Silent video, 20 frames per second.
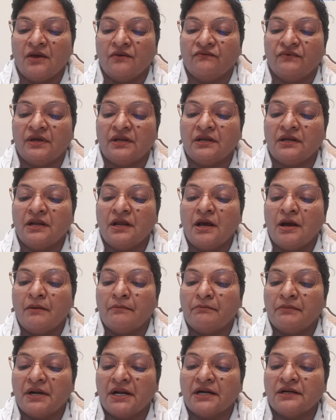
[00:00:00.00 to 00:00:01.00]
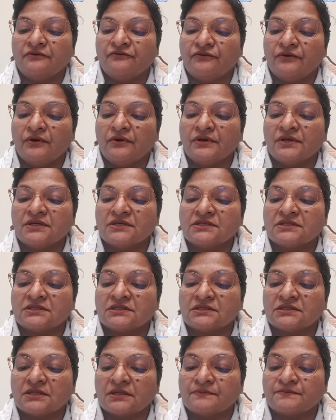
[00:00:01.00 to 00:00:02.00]
When blood flow is
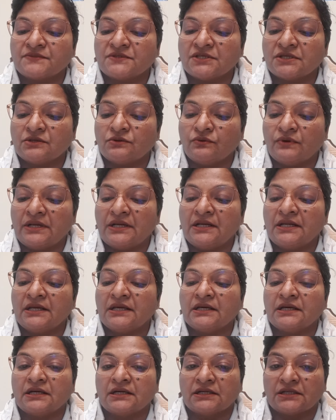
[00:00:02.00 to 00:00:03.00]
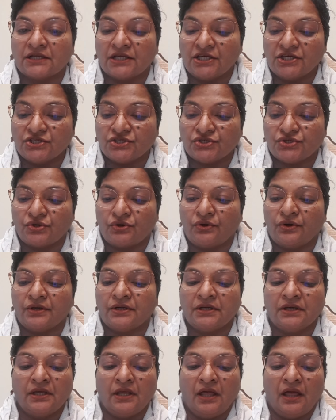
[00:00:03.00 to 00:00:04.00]
subsequently
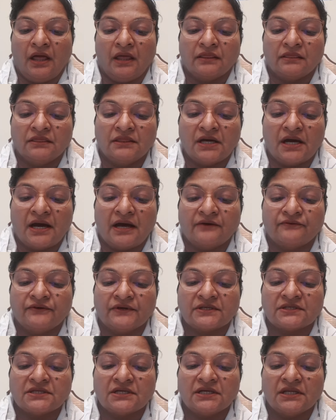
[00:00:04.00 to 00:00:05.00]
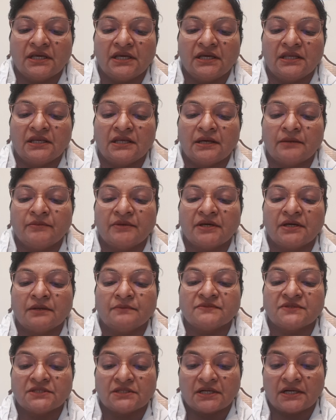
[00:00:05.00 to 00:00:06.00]
restored, the affected area
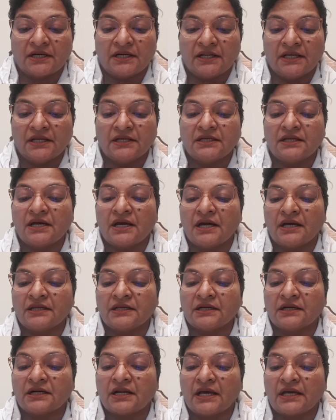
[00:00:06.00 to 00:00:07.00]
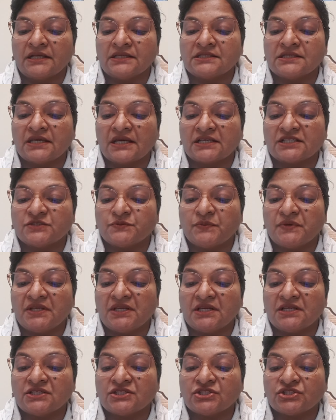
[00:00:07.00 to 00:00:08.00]
becomes reddened and clients
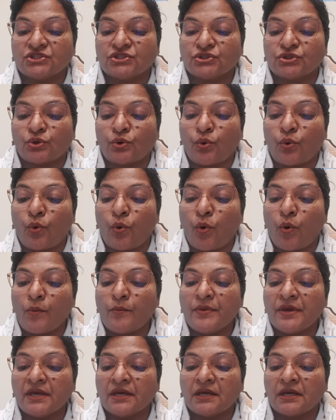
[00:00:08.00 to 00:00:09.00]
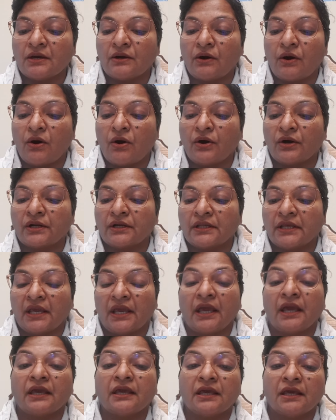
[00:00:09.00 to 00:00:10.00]
experience throbbing or
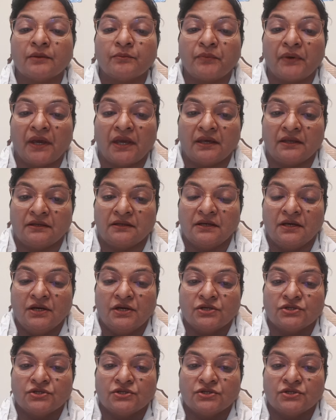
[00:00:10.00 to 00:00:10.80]
aching pain.